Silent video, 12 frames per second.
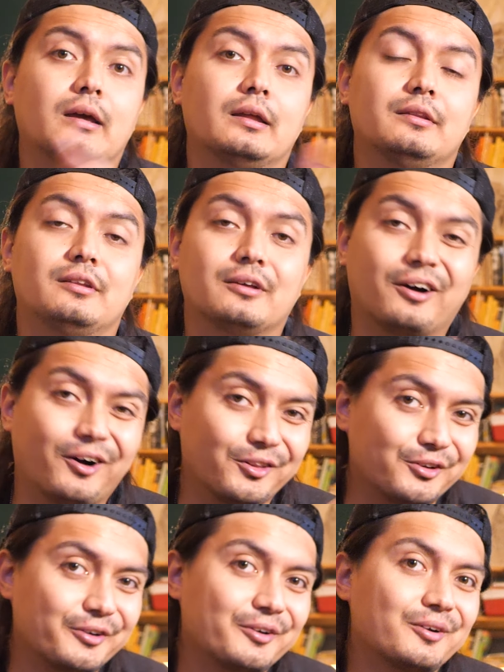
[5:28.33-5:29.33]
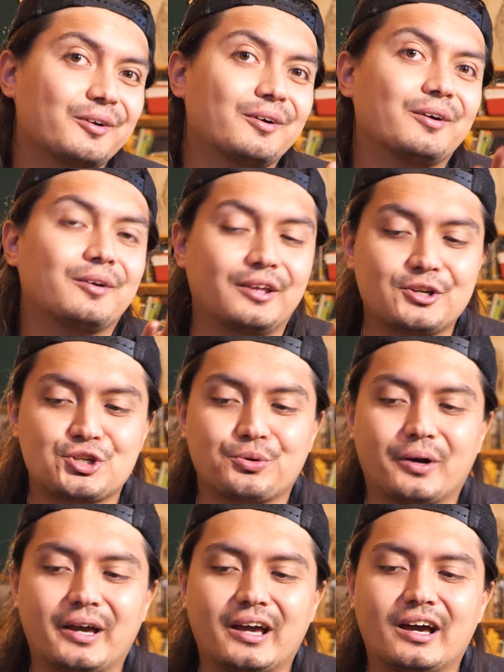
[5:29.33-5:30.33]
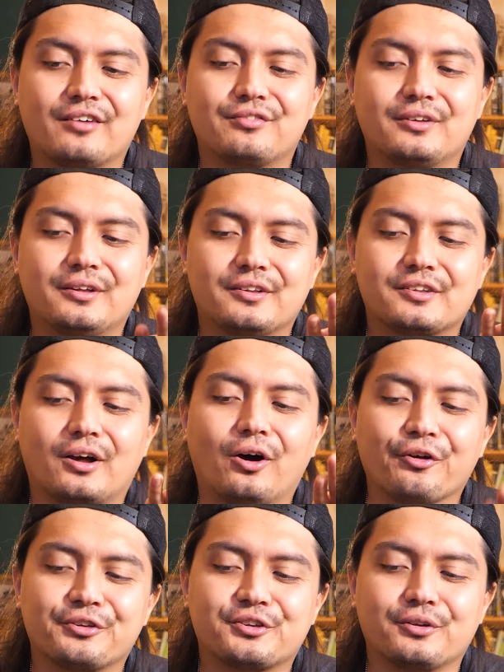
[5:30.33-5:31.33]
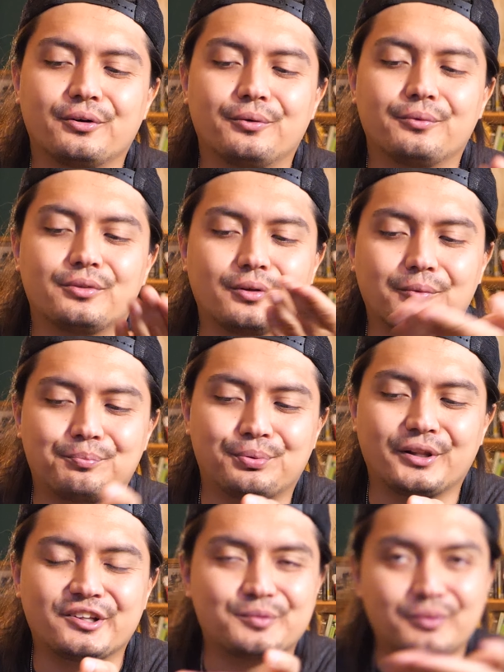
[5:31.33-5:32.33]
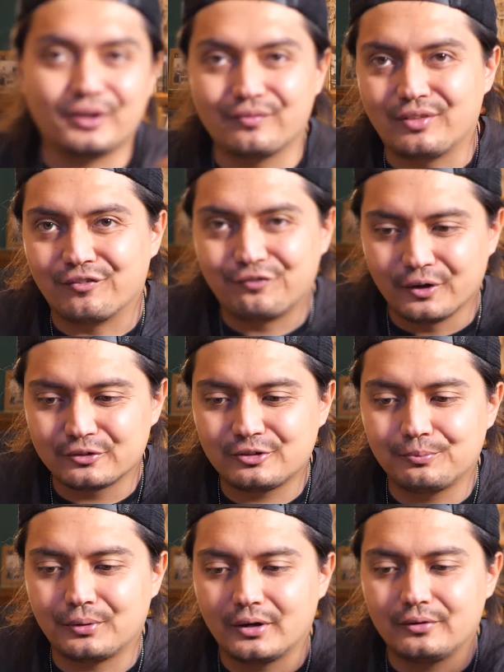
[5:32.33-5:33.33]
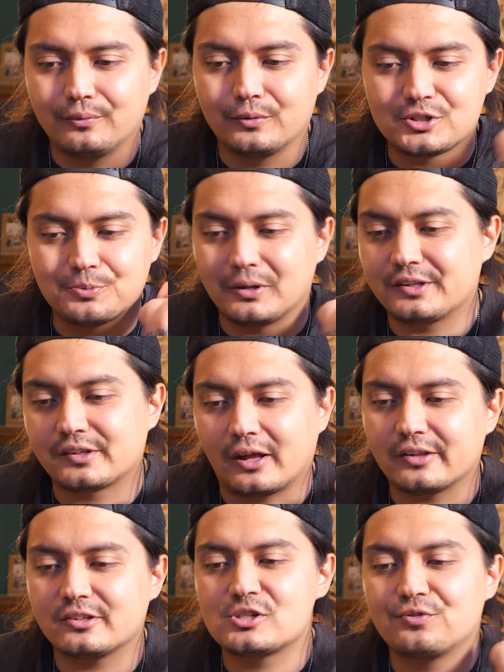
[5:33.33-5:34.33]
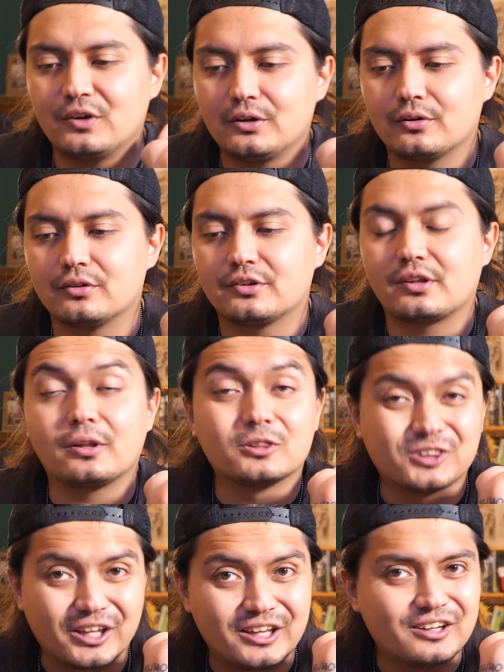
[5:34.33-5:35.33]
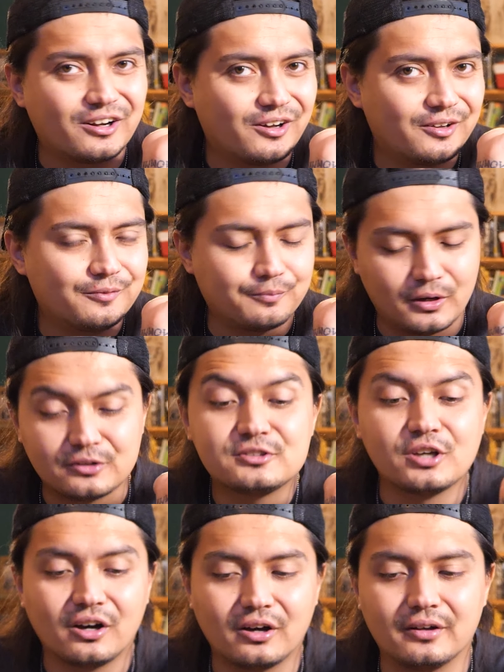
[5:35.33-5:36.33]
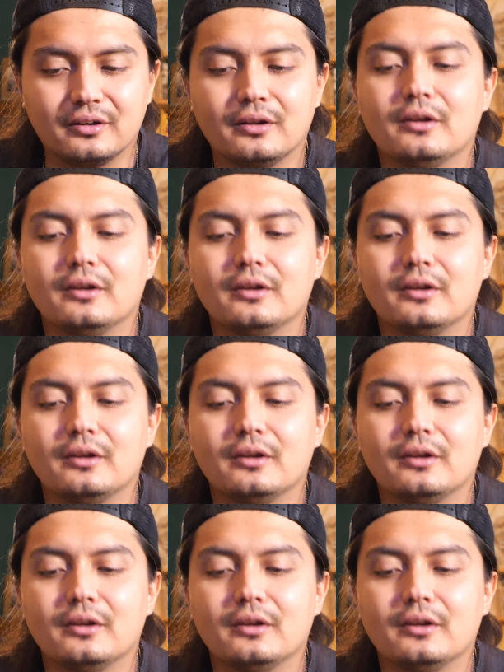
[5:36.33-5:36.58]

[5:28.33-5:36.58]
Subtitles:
And the other issue I have is also the placement of the filter button, which my sausage fingers laid on a ton.